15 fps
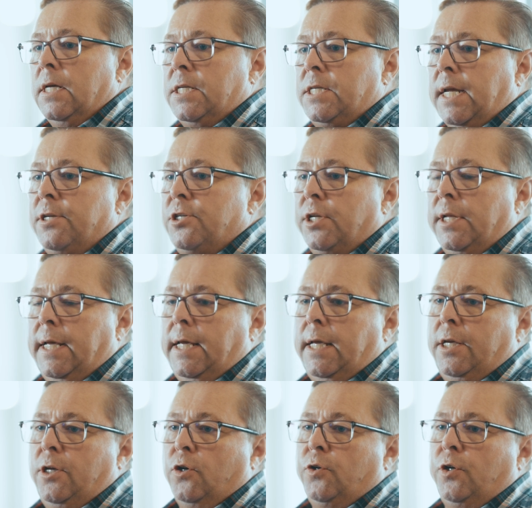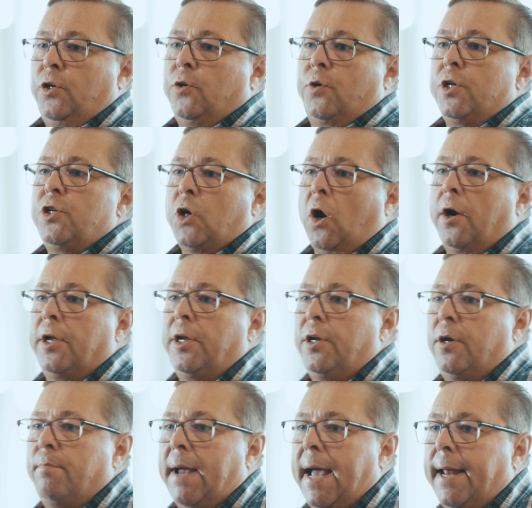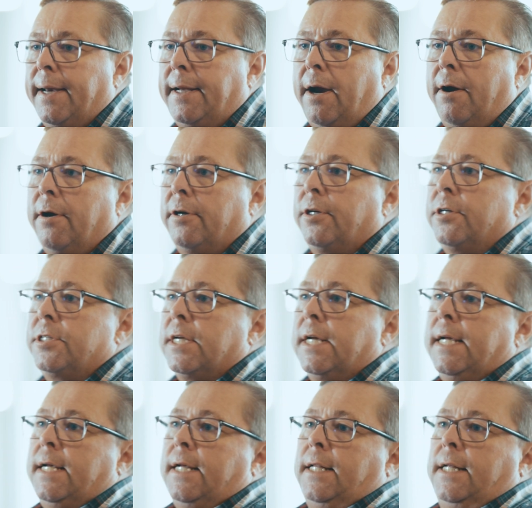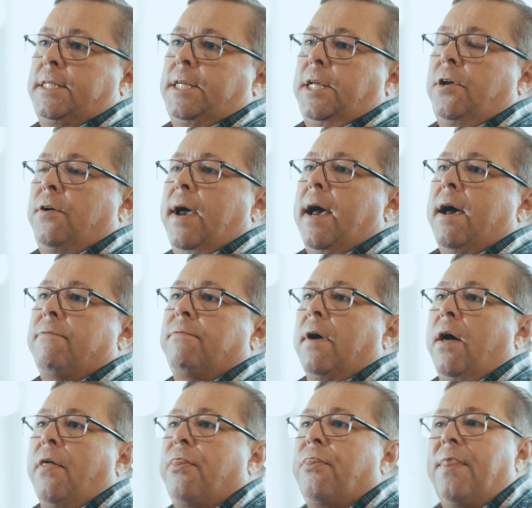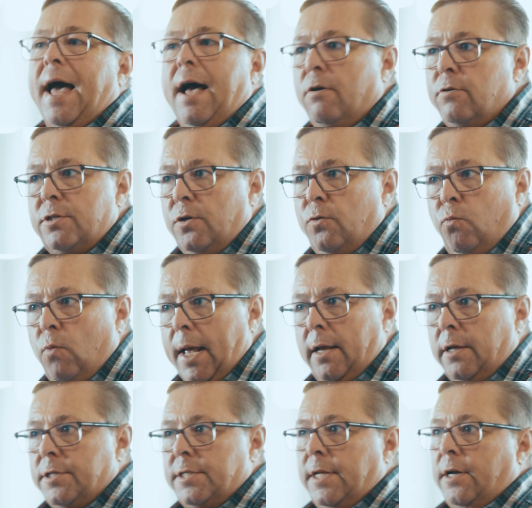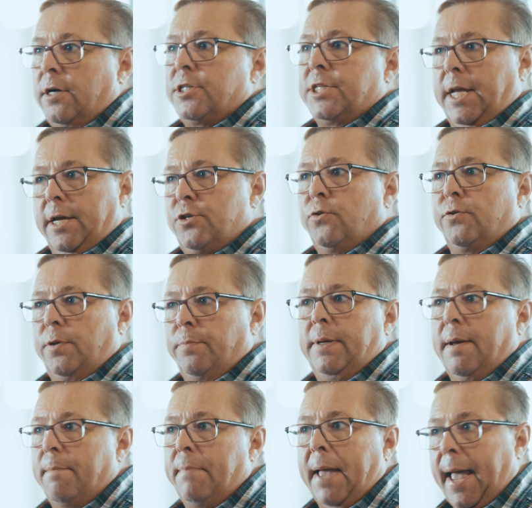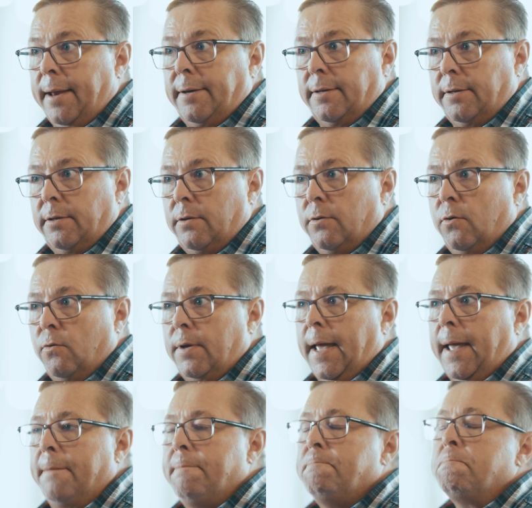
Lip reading: Essentially, you can target your bad characters. Let's say you have 1,000 wells that are scheduled to be abandoned, okay?